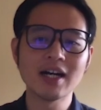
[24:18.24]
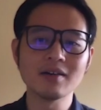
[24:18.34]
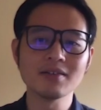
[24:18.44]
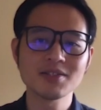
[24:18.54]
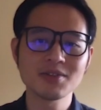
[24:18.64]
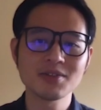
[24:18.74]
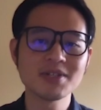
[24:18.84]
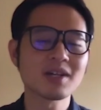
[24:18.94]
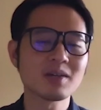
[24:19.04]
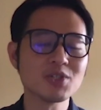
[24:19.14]
So
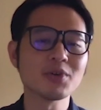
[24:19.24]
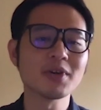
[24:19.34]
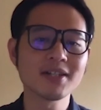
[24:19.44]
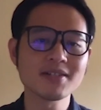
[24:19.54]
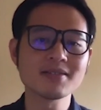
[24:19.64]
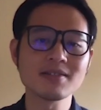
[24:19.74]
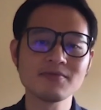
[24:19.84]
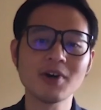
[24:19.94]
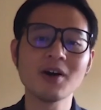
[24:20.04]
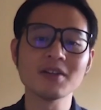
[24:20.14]
he's going to be joining us this
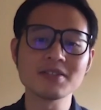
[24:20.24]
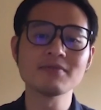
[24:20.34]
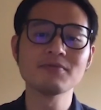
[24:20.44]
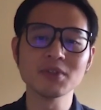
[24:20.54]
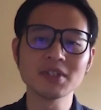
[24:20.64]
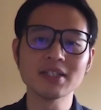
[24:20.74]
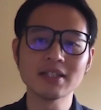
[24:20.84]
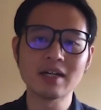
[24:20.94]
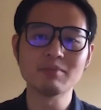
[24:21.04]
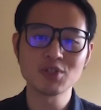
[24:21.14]
fall as a fully
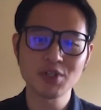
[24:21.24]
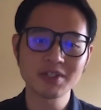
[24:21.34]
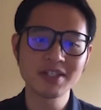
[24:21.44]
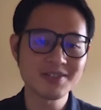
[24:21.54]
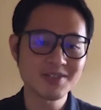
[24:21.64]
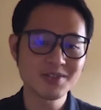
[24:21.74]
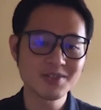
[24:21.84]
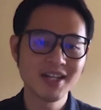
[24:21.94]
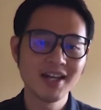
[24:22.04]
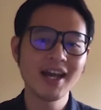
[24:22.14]
matriculated
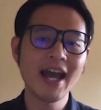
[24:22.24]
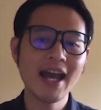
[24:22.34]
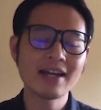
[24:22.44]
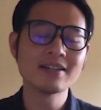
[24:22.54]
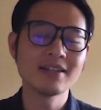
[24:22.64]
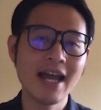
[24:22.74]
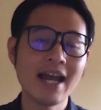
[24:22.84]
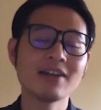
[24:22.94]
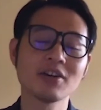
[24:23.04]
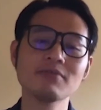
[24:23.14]
student
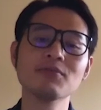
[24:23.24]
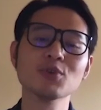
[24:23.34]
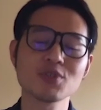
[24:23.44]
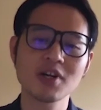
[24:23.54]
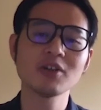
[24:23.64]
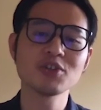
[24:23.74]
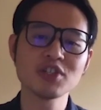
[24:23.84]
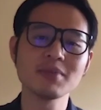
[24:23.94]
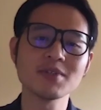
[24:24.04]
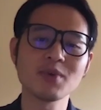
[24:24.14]
and on a full
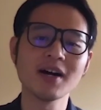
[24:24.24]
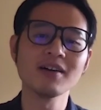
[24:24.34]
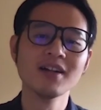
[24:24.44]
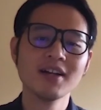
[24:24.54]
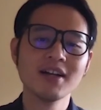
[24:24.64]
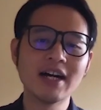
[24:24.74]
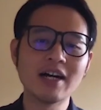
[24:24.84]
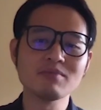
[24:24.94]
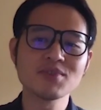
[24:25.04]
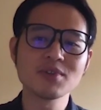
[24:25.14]
scholarship as well.
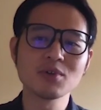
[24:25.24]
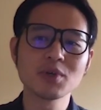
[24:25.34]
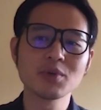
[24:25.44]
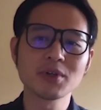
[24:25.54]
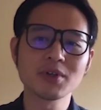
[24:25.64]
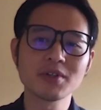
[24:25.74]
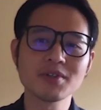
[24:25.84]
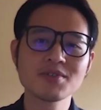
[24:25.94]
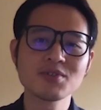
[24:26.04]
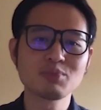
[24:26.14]
So we were
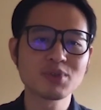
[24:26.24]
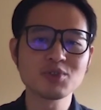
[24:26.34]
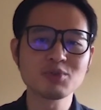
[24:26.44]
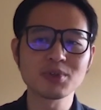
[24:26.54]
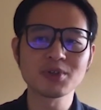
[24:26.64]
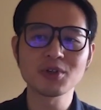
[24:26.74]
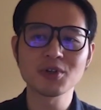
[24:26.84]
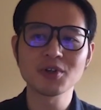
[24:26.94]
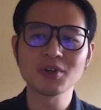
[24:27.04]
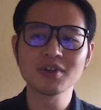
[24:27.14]
super,
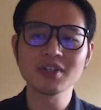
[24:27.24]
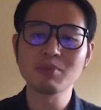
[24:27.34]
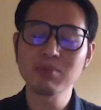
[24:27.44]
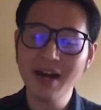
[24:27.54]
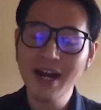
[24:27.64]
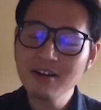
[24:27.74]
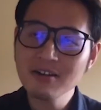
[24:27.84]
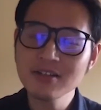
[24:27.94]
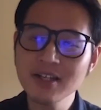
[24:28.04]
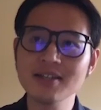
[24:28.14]
super,
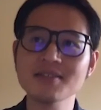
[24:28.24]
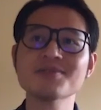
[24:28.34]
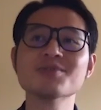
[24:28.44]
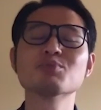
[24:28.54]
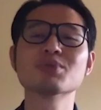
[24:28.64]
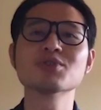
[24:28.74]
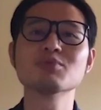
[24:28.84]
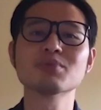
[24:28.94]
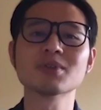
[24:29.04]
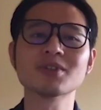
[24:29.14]
proud and super,
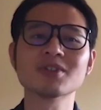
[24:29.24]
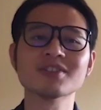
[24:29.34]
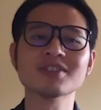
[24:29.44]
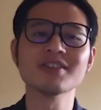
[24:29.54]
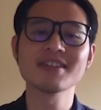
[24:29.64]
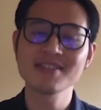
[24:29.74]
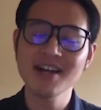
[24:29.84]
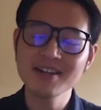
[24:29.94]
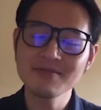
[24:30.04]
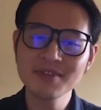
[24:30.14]
super,
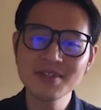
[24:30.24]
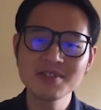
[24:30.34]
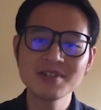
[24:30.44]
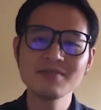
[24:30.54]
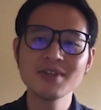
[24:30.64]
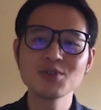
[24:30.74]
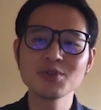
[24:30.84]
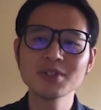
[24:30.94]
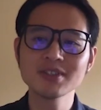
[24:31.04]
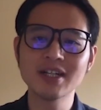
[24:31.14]
excited for this individual,